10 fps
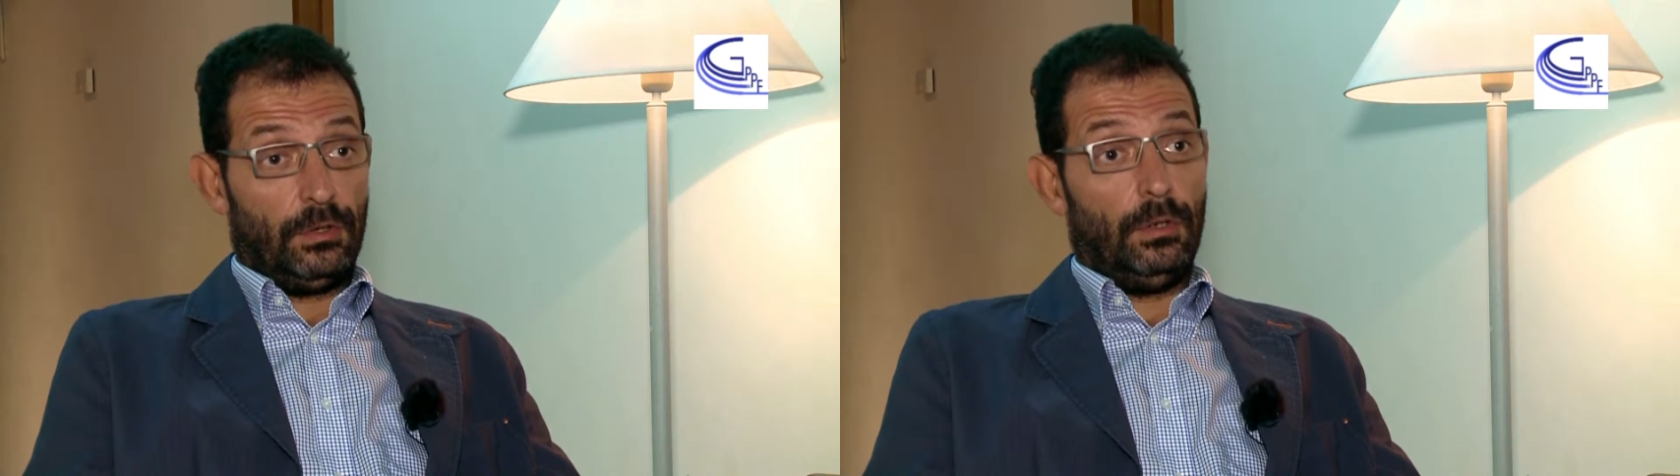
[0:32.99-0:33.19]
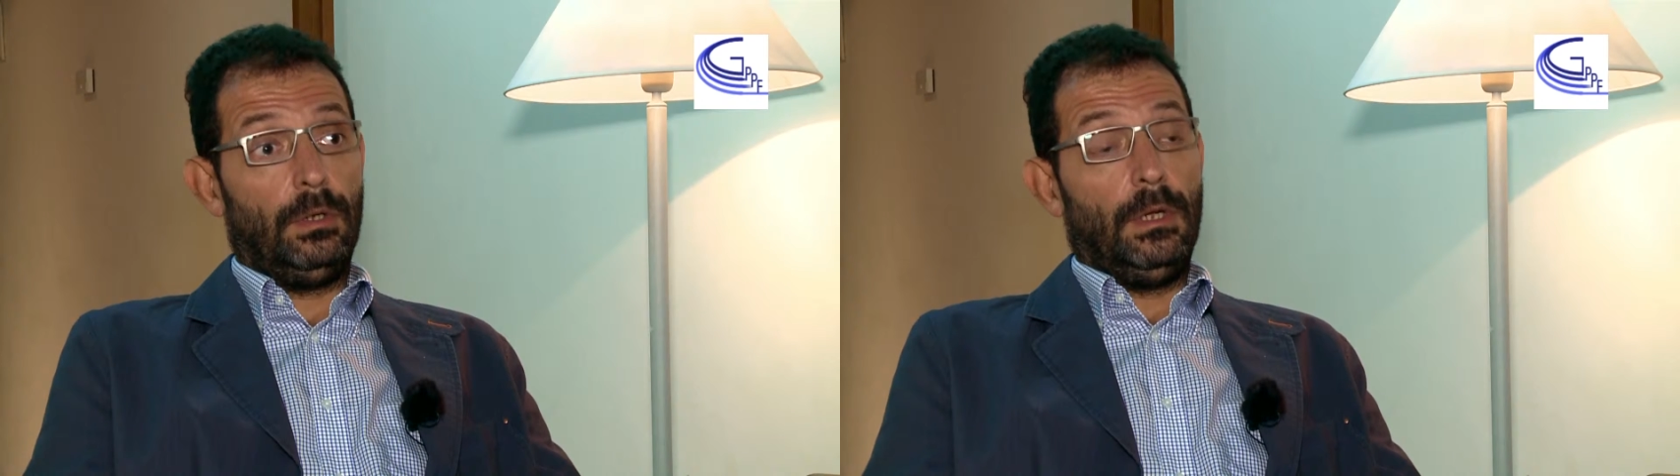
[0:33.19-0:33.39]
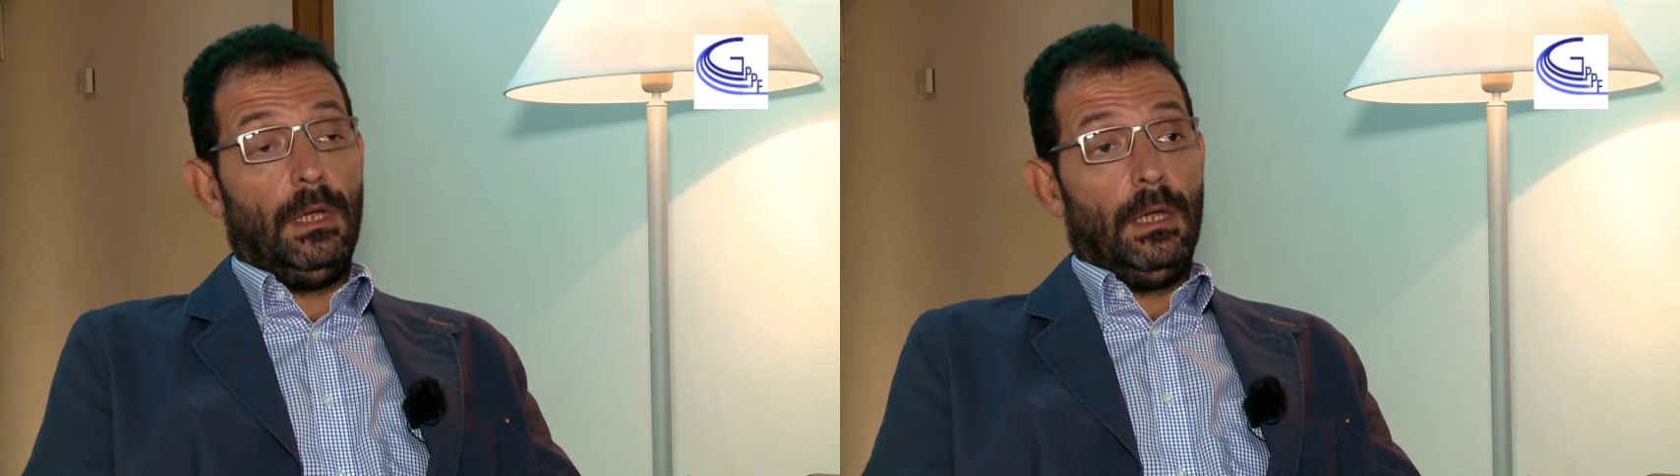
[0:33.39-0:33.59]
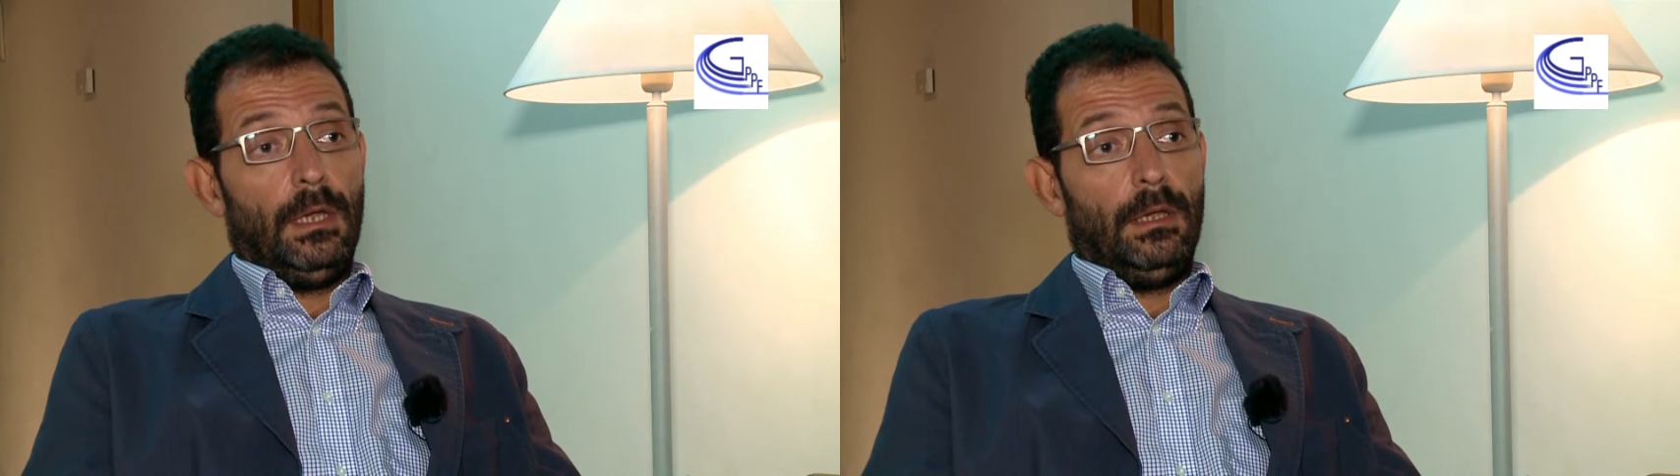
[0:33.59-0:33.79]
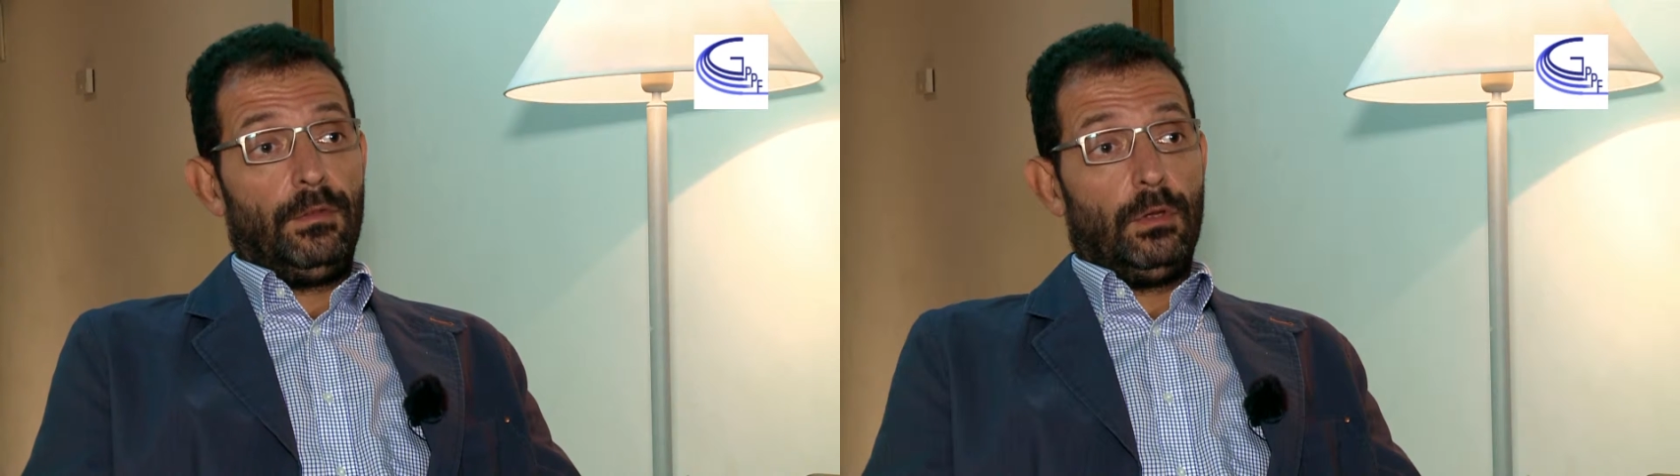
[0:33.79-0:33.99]
So
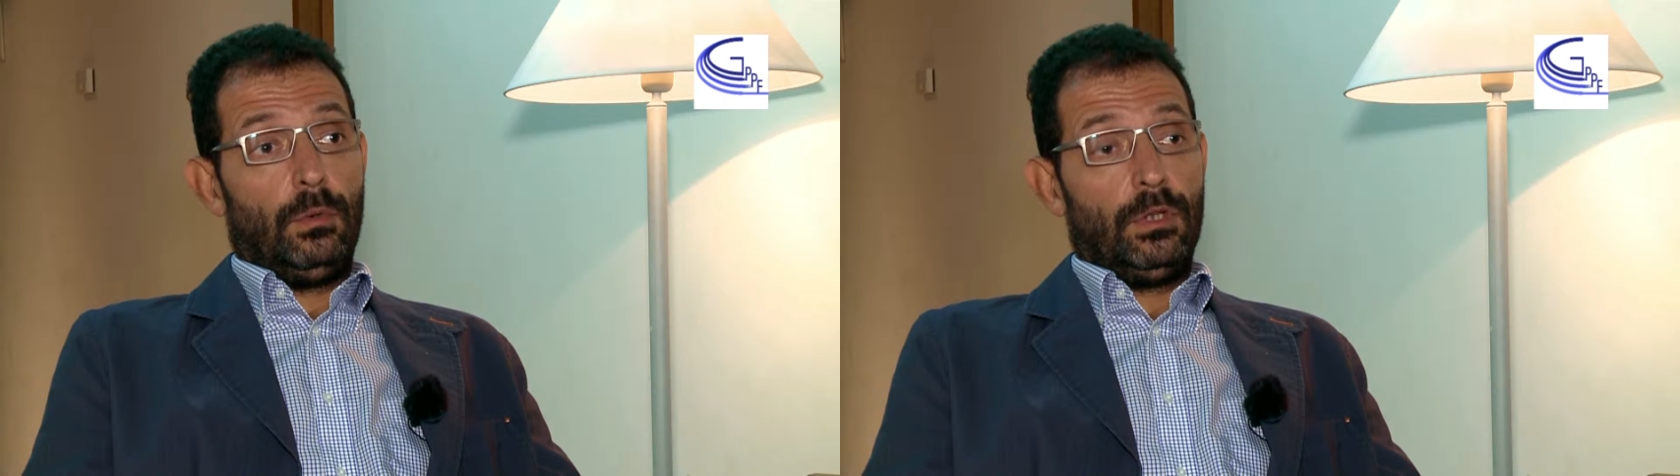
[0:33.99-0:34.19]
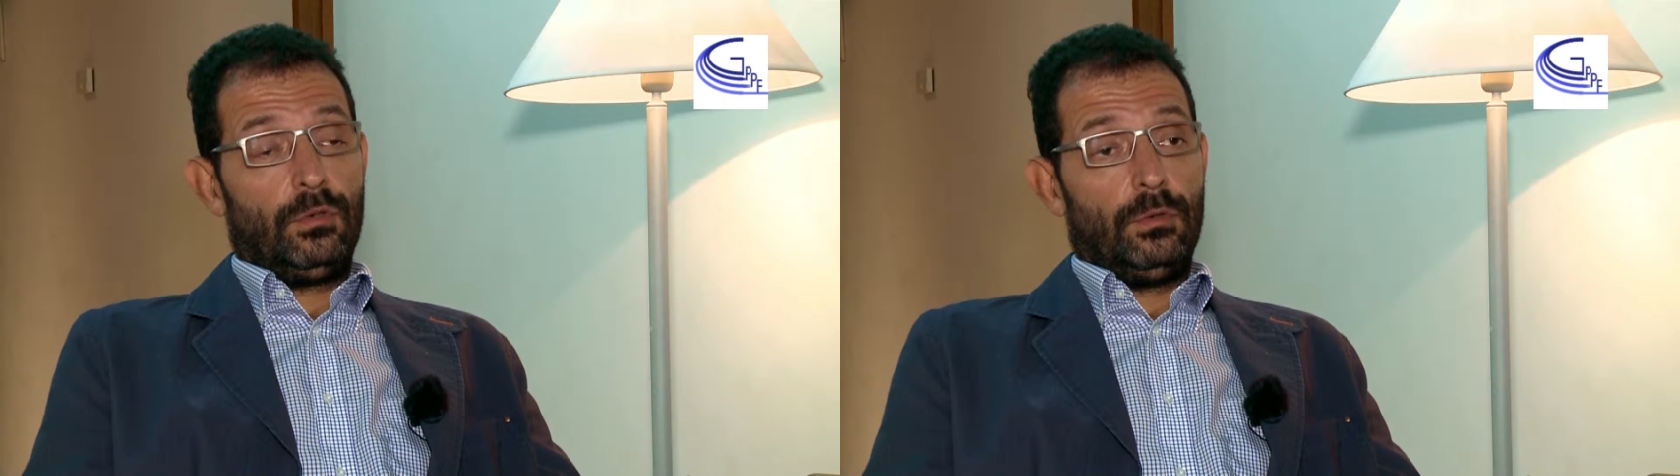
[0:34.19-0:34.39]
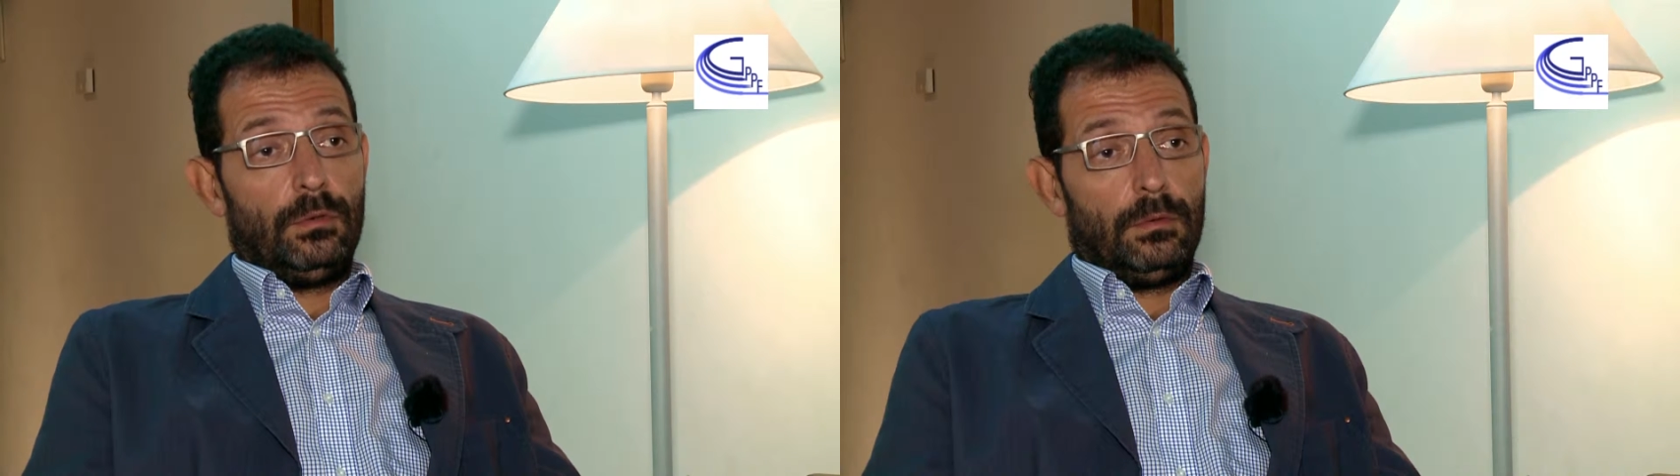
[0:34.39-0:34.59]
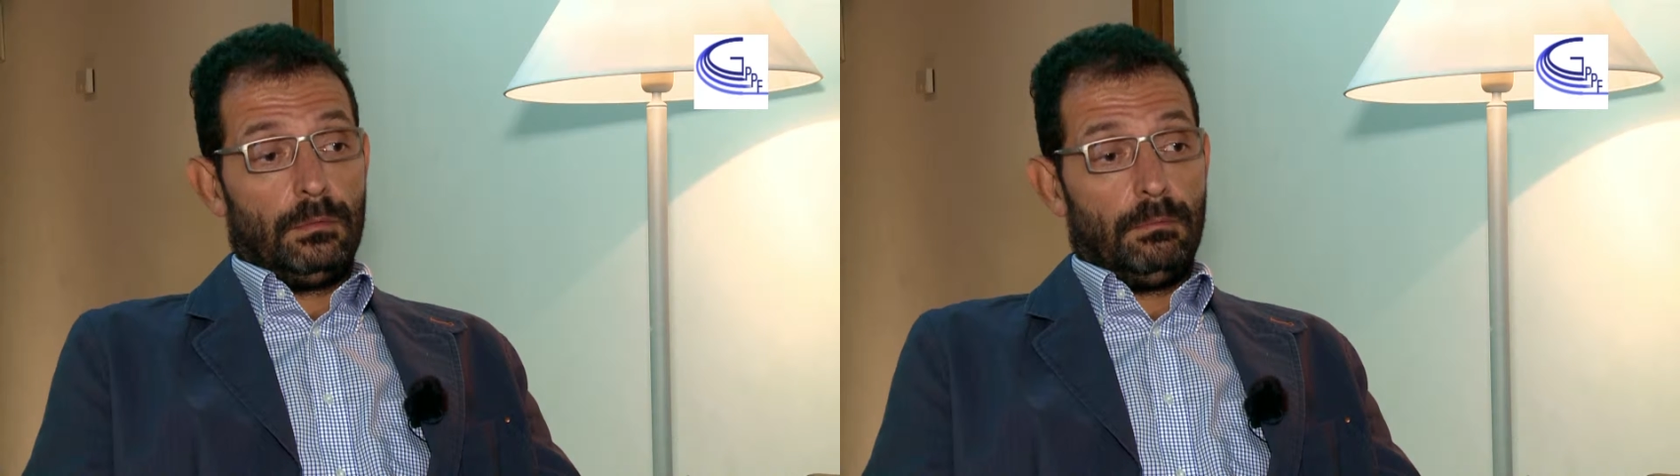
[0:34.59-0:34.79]
if you want to